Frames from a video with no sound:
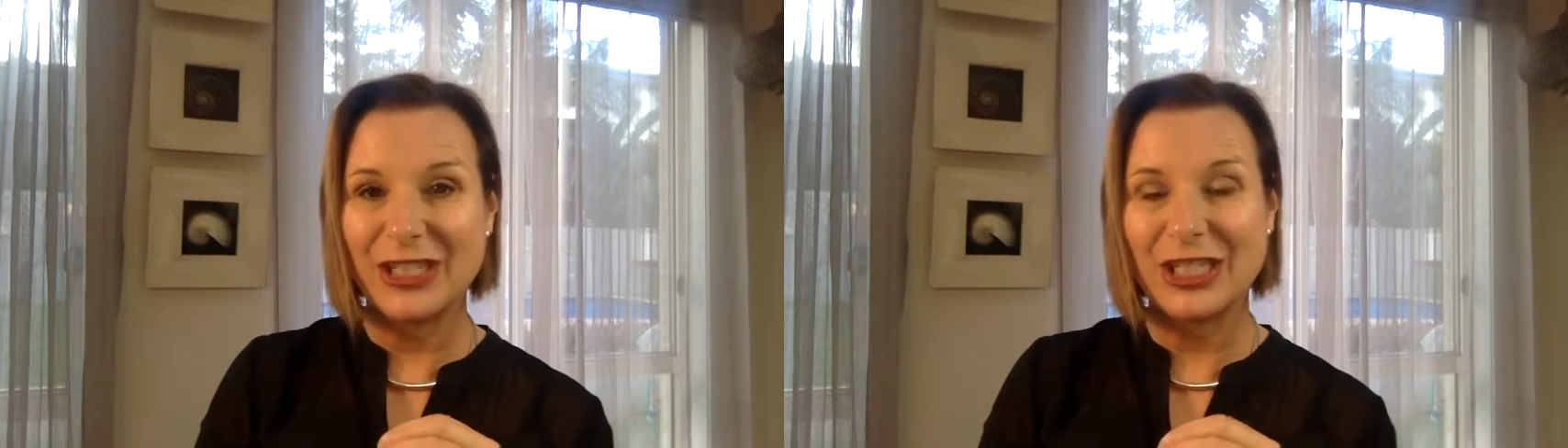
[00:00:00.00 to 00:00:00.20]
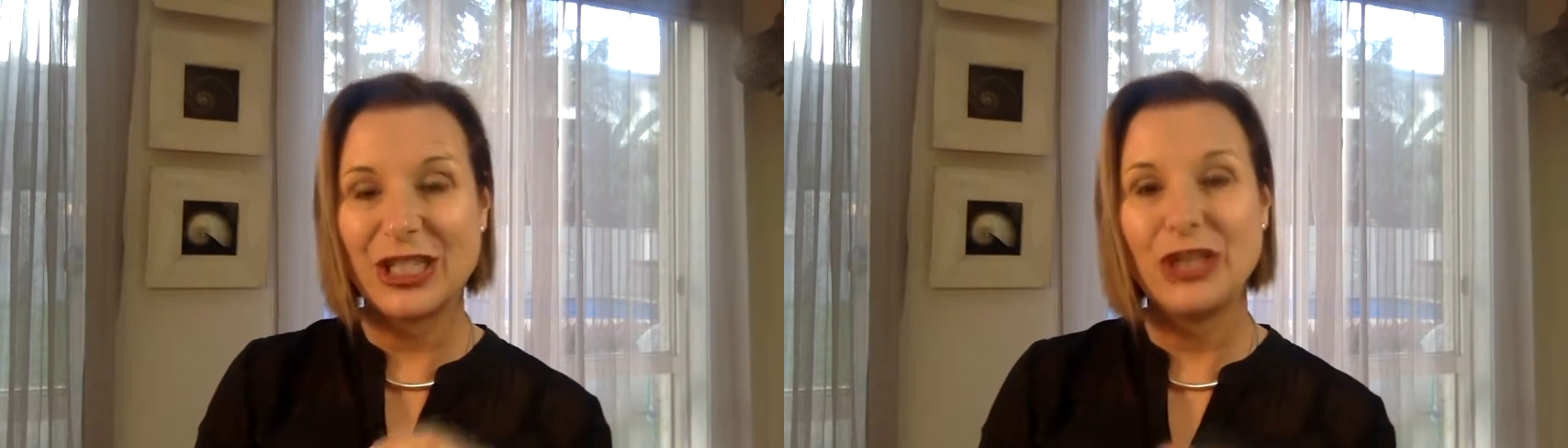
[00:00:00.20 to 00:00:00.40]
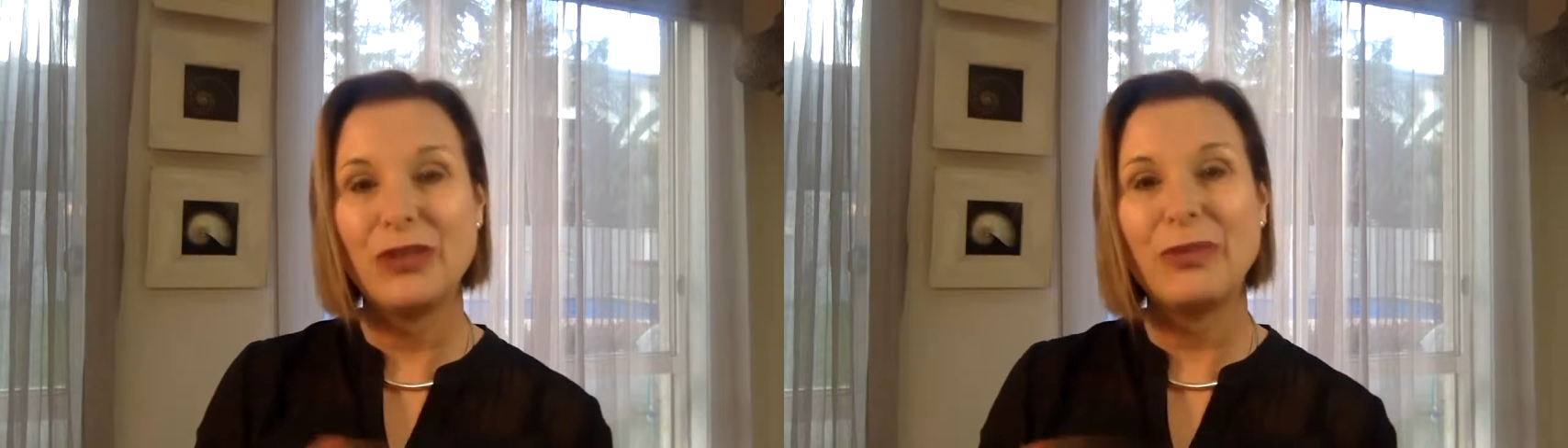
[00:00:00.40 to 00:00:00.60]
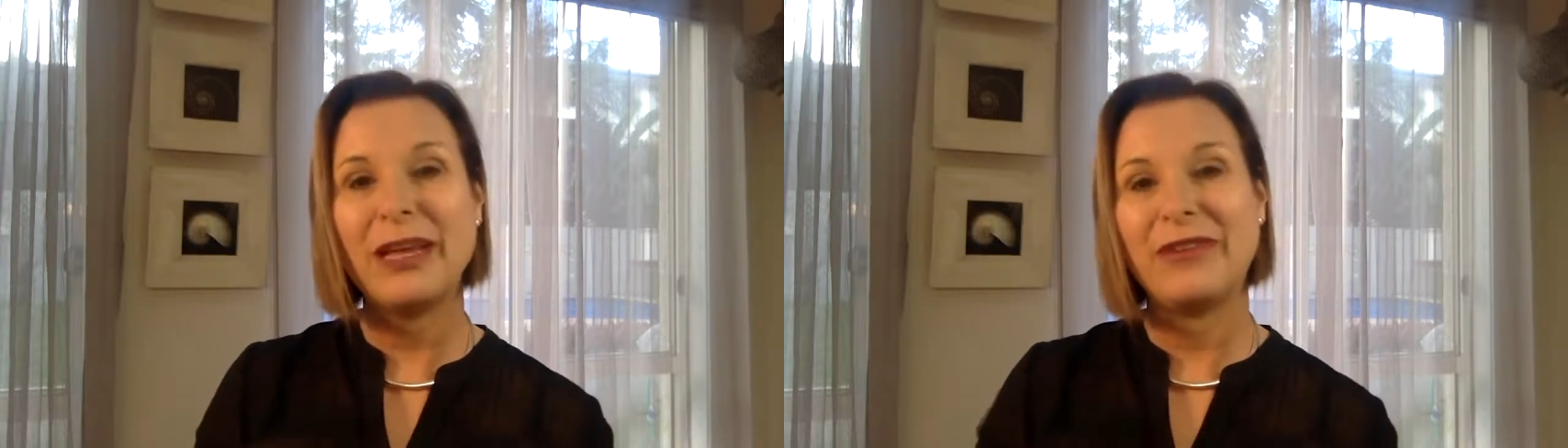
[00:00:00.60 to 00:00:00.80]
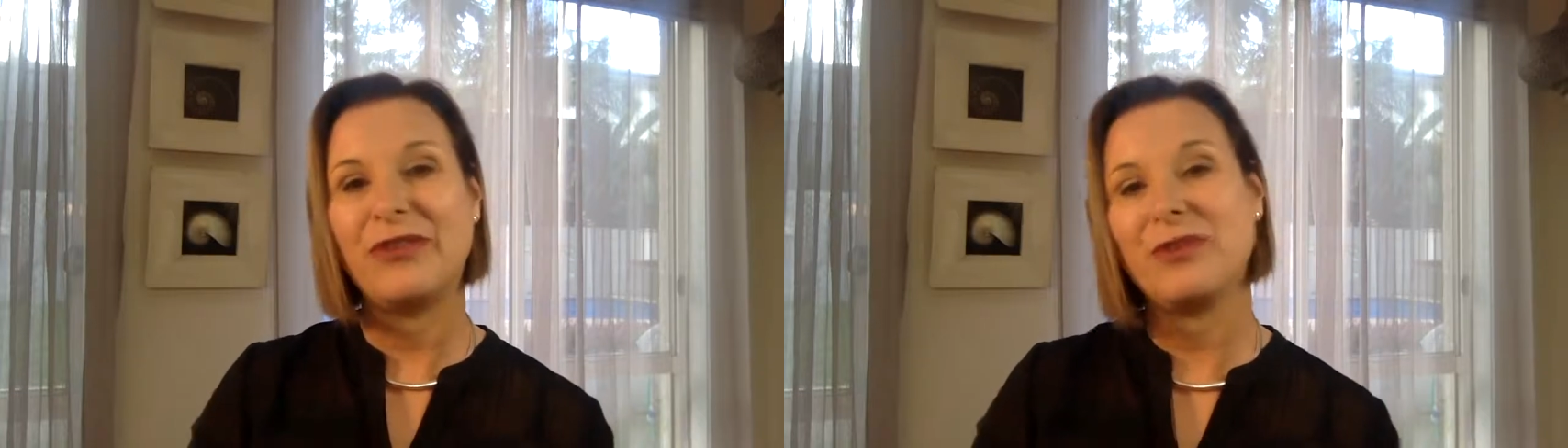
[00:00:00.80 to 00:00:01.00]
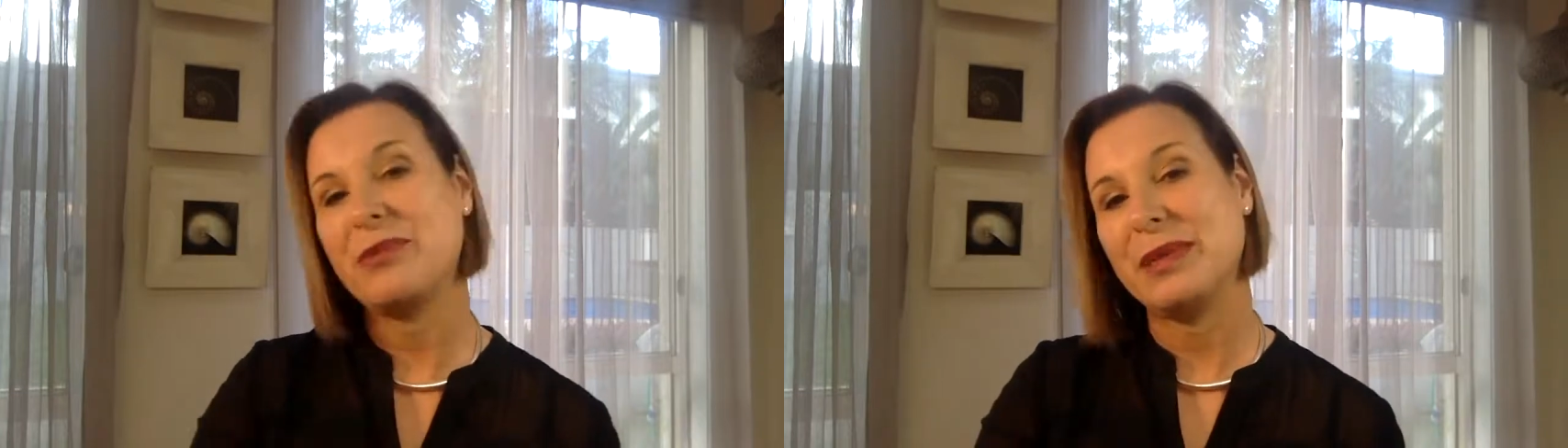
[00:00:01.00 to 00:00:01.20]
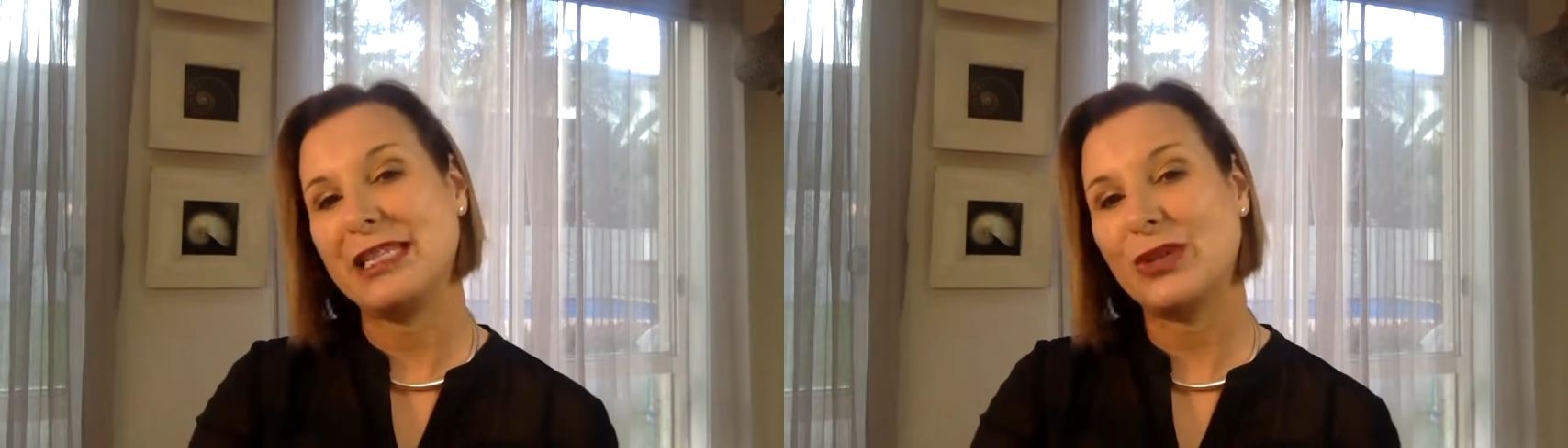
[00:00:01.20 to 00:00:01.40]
secure platform that meets